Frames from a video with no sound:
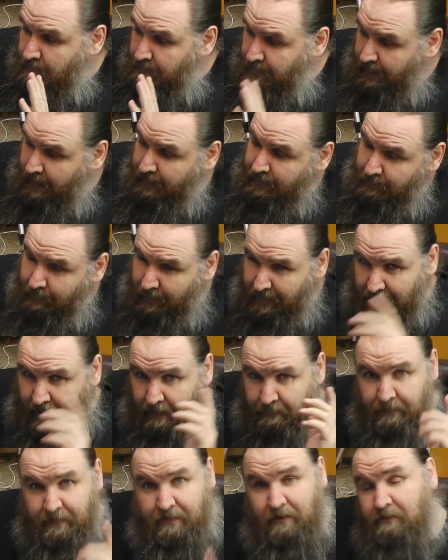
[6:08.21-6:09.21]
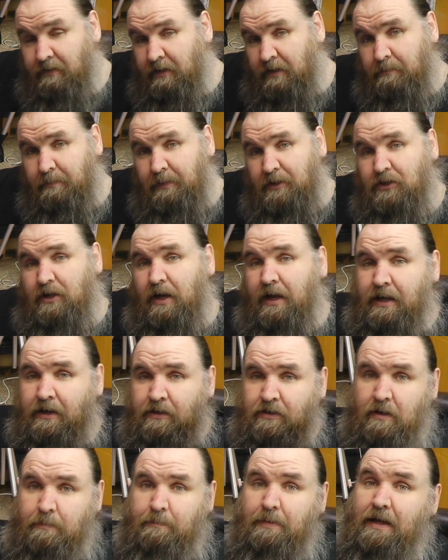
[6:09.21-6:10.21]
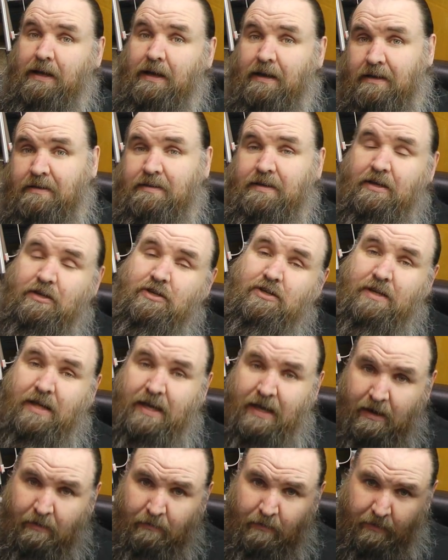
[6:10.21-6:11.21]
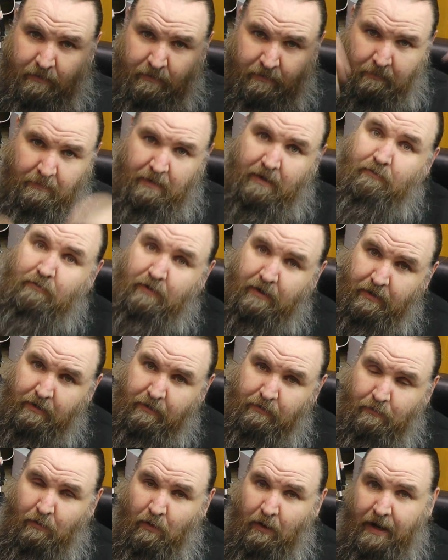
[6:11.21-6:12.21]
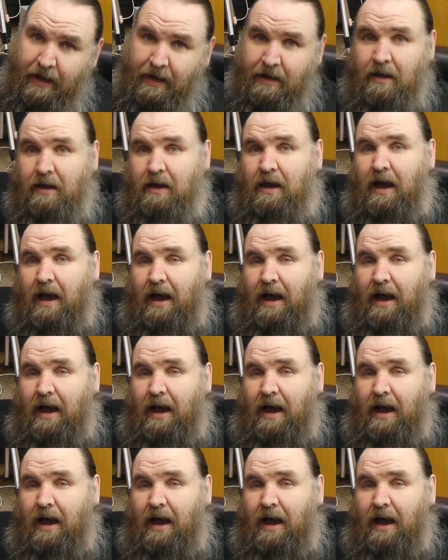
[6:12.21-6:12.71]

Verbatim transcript: But anyway, if it does need to be changed, there'll be an annotation here and something written in the writing.